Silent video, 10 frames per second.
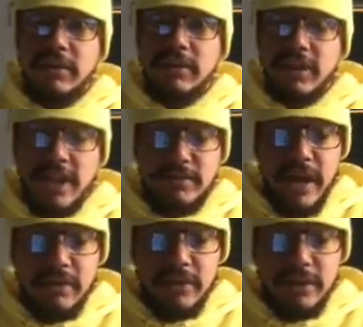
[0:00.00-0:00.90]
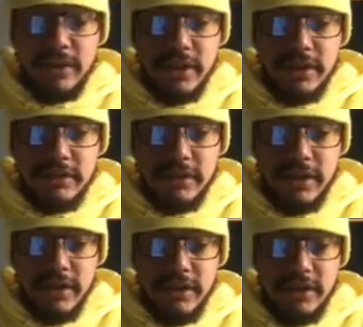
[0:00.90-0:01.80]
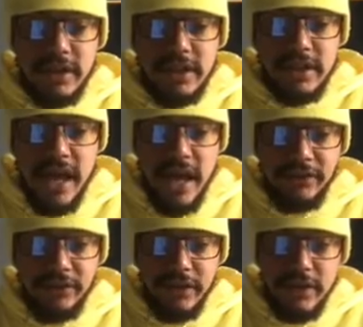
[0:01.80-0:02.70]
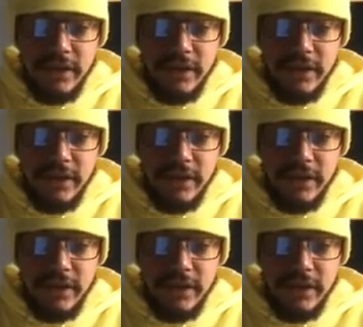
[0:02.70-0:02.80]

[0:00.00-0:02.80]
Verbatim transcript: Or sage backwards is uh, e gas.